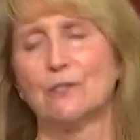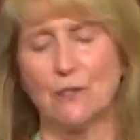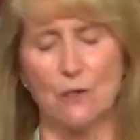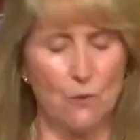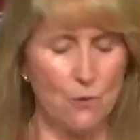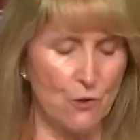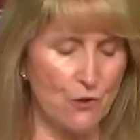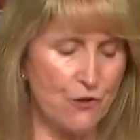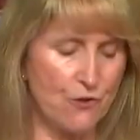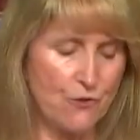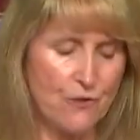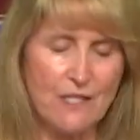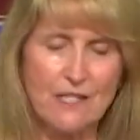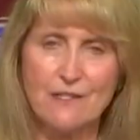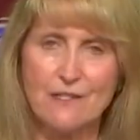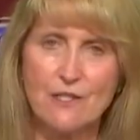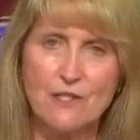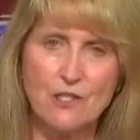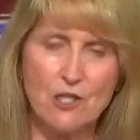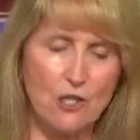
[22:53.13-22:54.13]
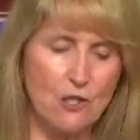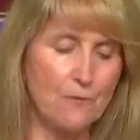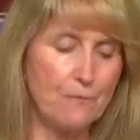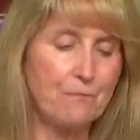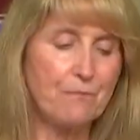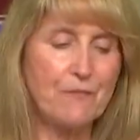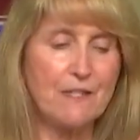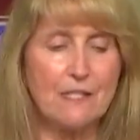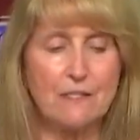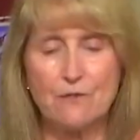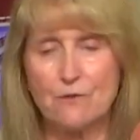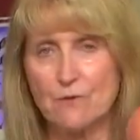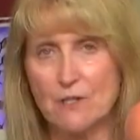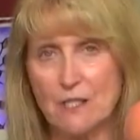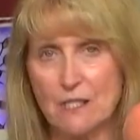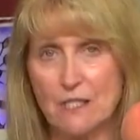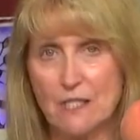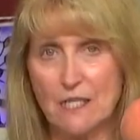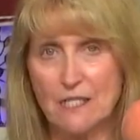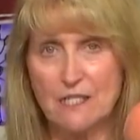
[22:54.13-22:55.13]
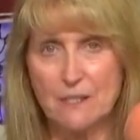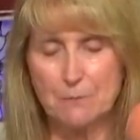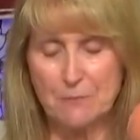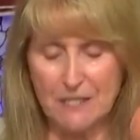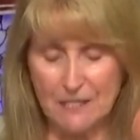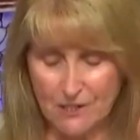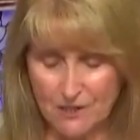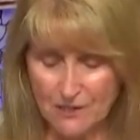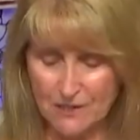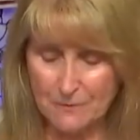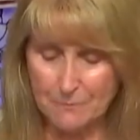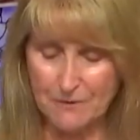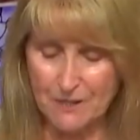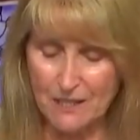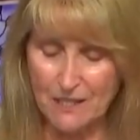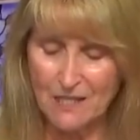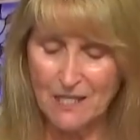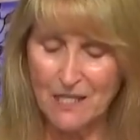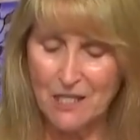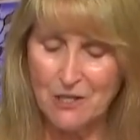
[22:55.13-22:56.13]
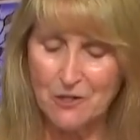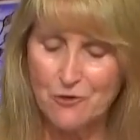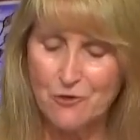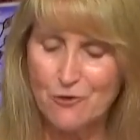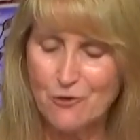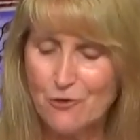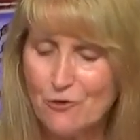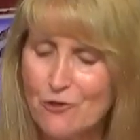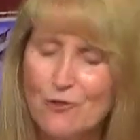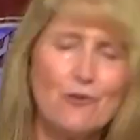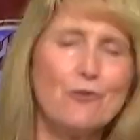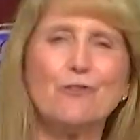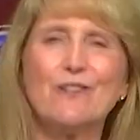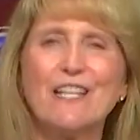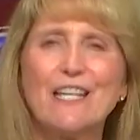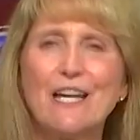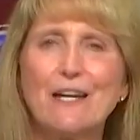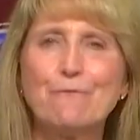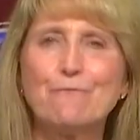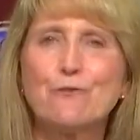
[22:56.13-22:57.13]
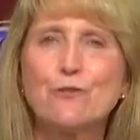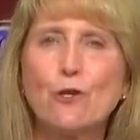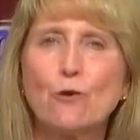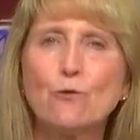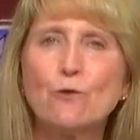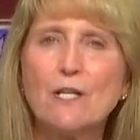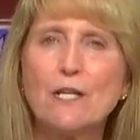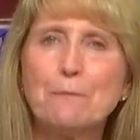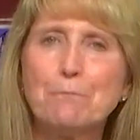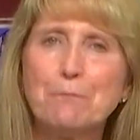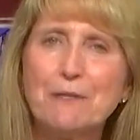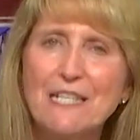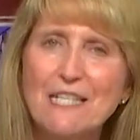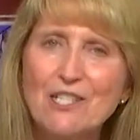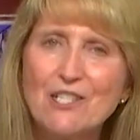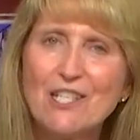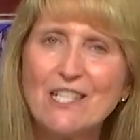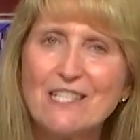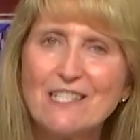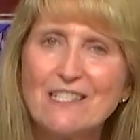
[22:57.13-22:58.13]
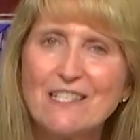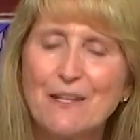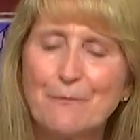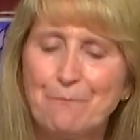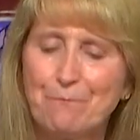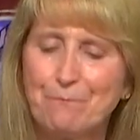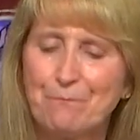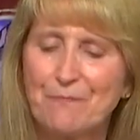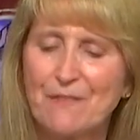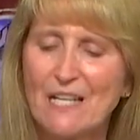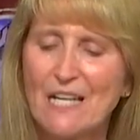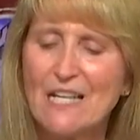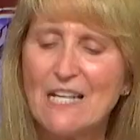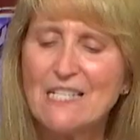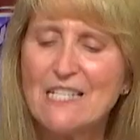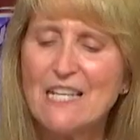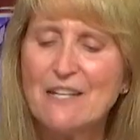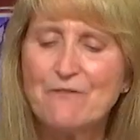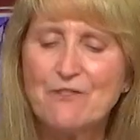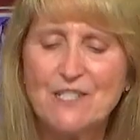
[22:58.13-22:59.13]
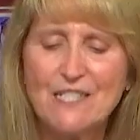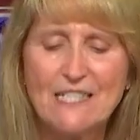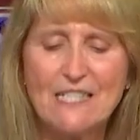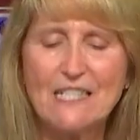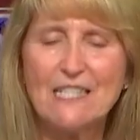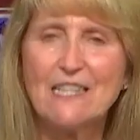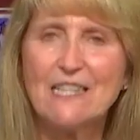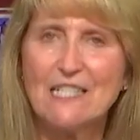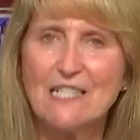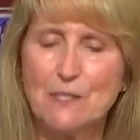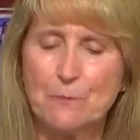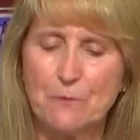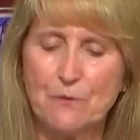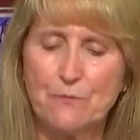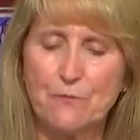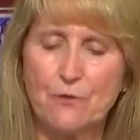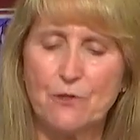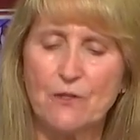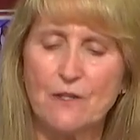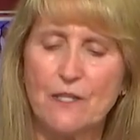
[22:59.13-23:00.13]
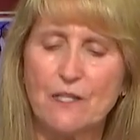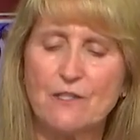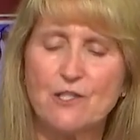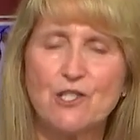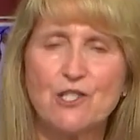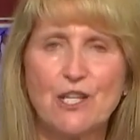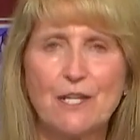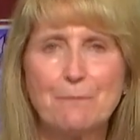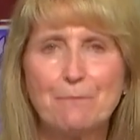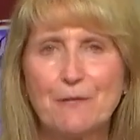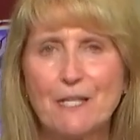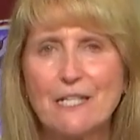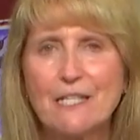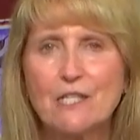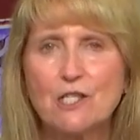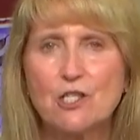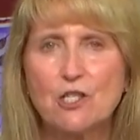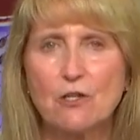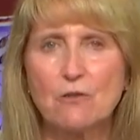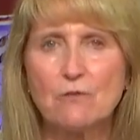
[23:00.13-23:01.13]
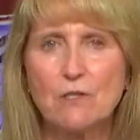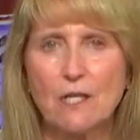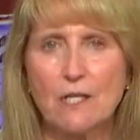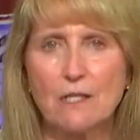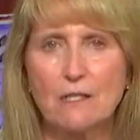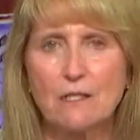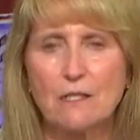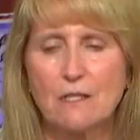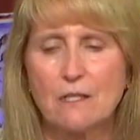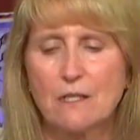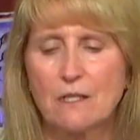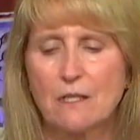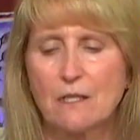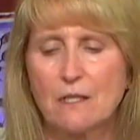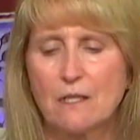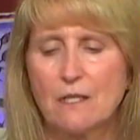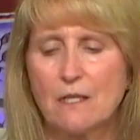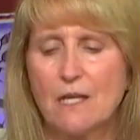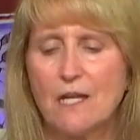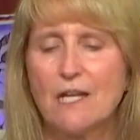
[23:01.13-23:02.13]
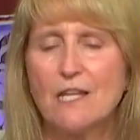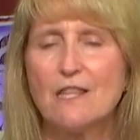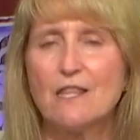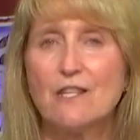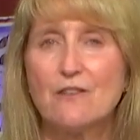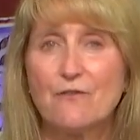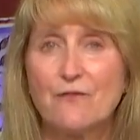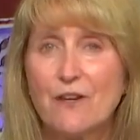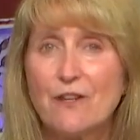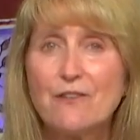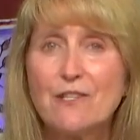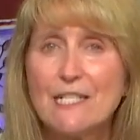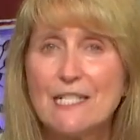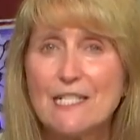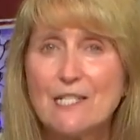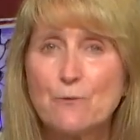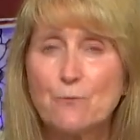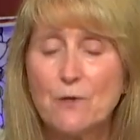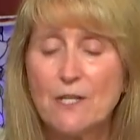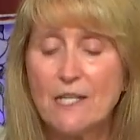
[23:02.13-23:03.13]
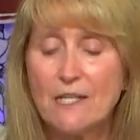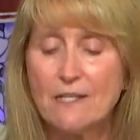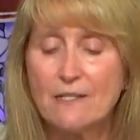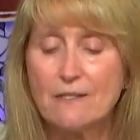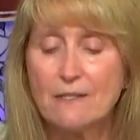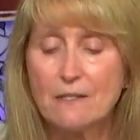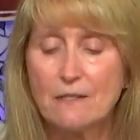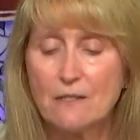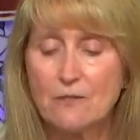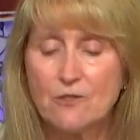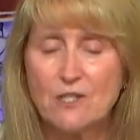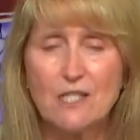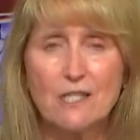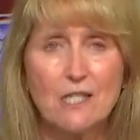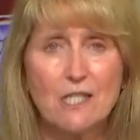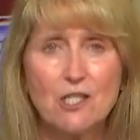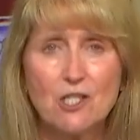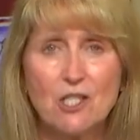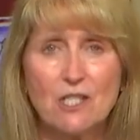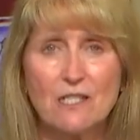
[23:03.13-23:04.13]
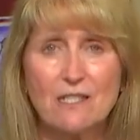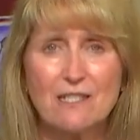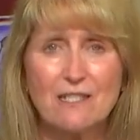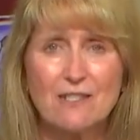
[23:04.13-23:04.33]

orchard in Stowe. These are the nice peaches, but do you know they have donut peaches? I'd never seen these before. They're shaped like a donut, and they're very sweet. They're delicious,